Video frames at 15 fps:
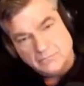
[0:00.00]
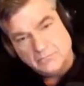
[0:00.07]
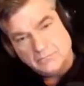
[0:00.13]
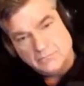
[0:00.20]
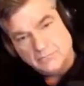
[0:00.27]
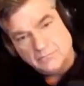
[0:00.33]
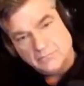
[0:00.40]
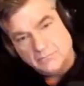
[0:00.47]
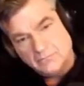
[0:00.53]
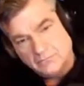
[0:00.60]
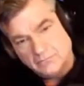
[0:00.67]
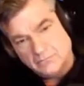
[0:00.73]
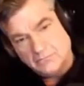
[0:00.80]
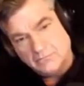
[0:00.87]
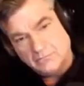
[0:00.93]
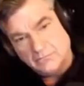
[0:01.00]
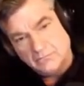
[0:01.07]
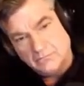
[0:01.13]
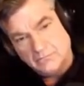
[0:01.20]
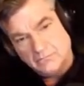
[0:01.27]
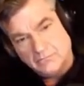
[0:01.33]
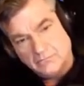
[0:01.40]

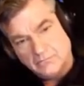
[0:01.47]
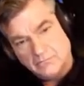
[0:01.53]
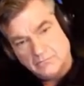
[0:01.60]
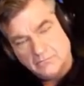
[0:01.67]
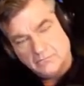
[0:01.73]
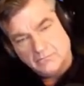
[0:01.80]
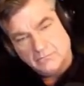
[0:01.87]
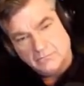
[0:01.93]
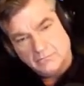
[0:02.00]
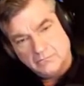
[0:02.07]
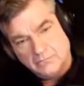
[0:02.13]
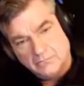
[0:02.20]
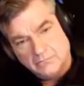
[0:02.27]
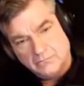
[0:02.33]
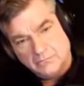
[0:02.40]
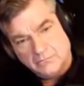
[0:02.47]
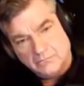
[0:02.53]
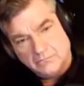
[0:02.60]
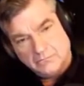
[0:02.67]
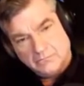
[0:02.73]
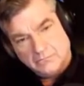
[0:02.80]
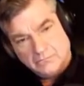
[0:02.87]

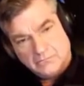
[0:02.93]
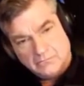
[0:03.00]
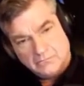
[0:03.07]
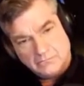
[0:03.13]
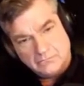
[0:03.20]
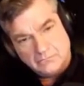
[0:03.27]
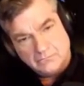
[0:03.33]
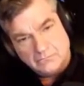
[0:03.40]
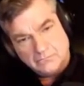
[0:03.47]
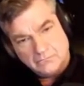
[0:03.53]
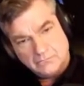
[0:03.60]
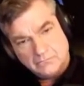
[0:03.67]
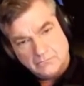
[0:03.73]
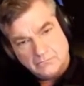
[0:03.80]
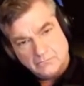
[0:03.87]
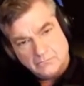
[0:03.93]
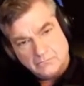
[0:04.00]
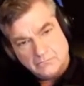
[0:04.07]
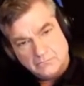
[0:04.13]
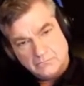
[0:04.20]
[no speech]